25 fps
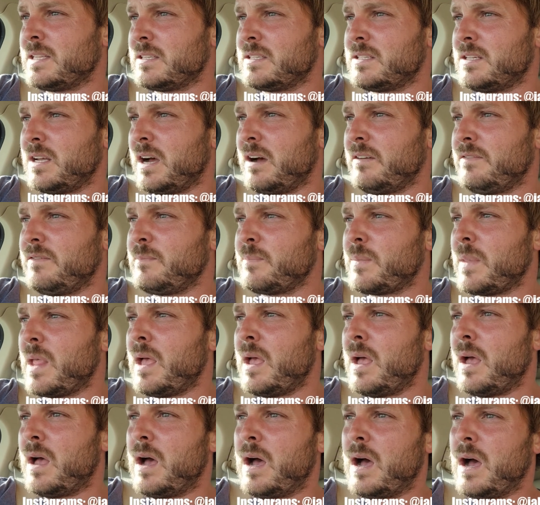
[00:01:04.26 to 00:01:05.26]
of stuff,
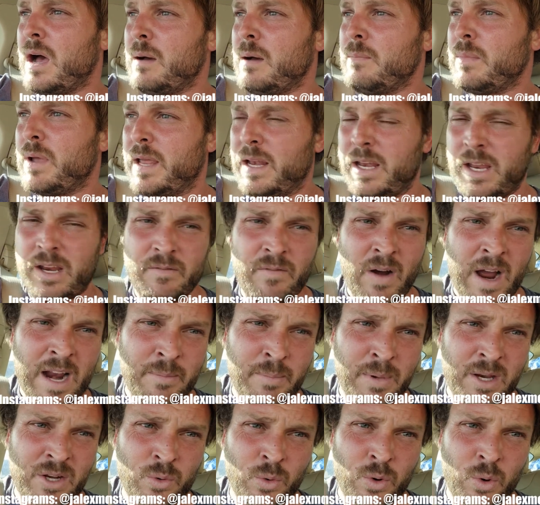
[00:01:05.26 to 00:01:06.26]
and he
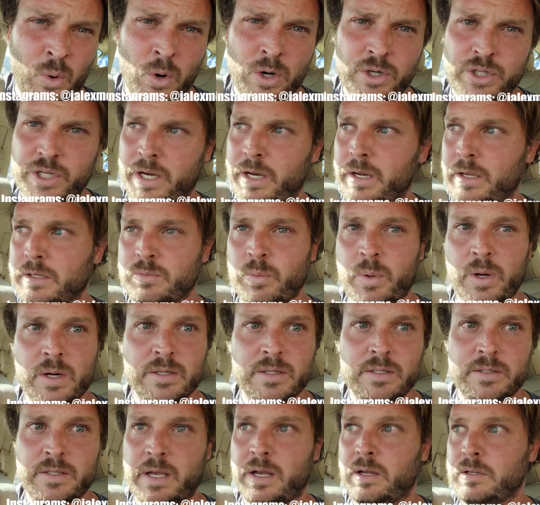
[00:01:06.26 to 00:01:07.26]
invited me to an orgy, as weird
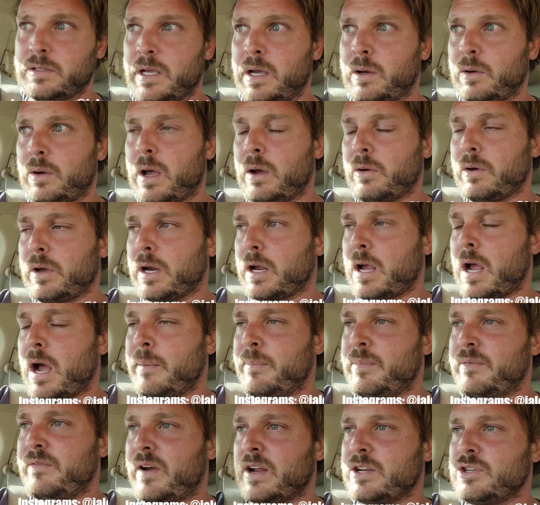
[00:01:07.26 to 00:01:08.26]
as it sounds. How could a
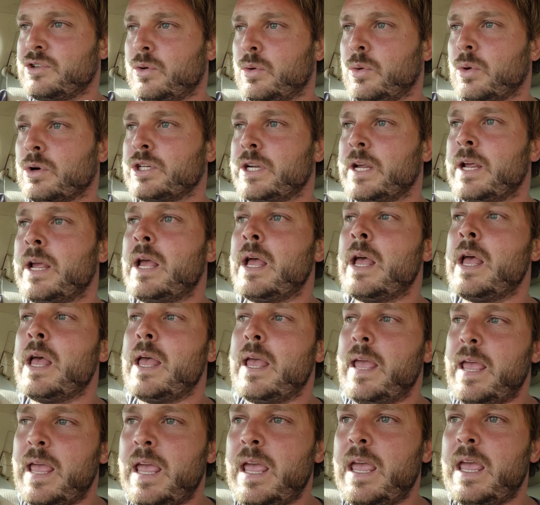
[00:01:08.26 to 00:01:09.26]
cop invite you to an orgy?
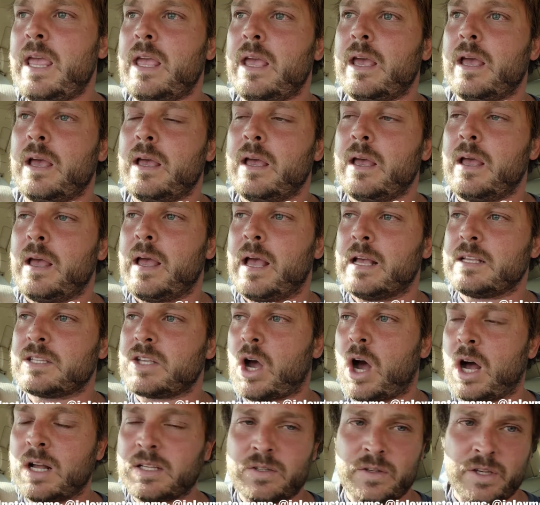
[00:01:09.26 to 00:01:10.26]
He has
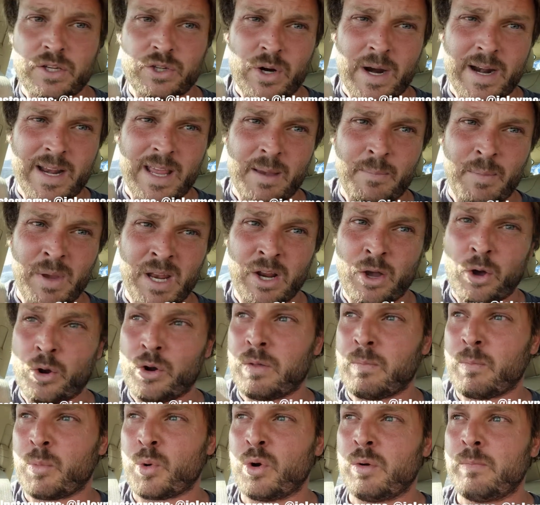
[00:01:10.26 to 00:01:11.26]
constantly tried to get me to go
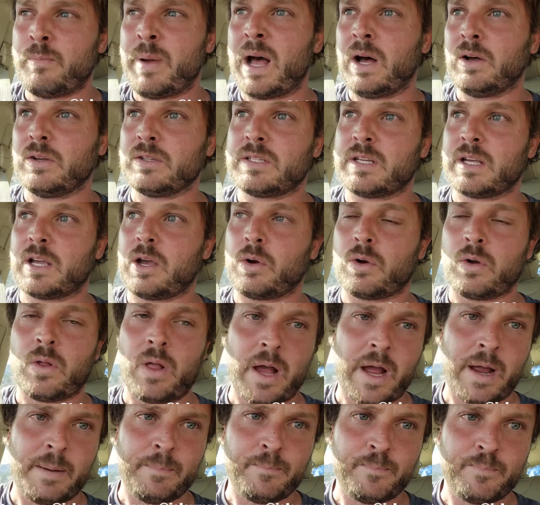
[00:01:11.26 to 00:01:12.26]
to the Maroon Bells to go
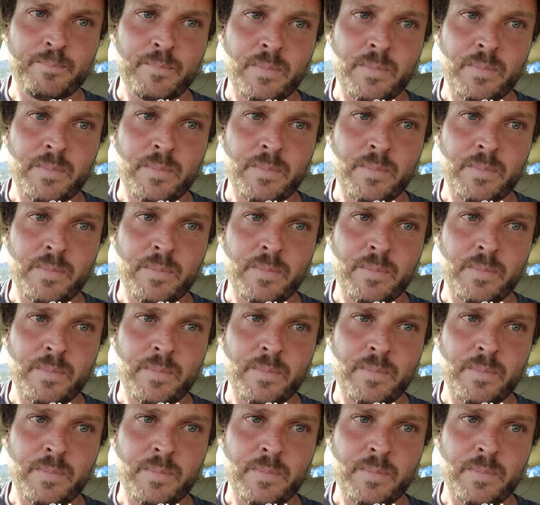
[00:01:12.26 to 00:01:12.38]
climb.